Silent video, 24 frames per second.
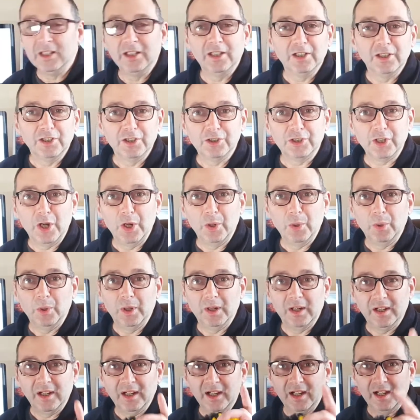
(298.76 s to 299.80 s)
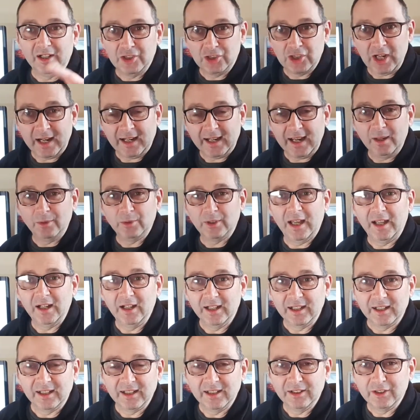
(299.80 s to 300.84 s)
So check out that
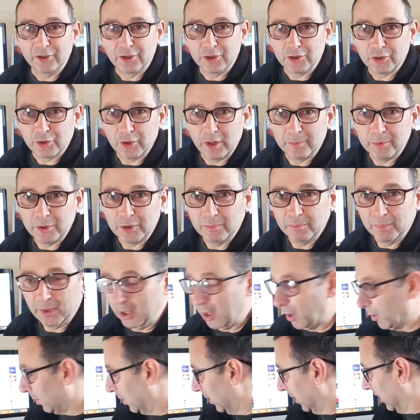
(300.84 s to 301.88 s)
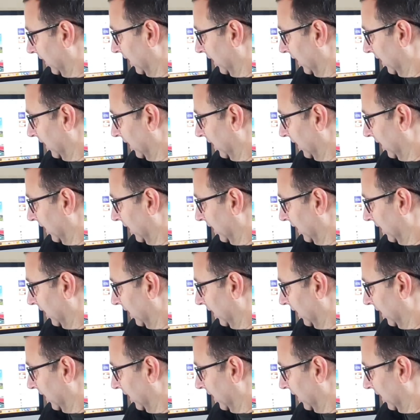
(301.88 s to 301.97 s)
link in the description below.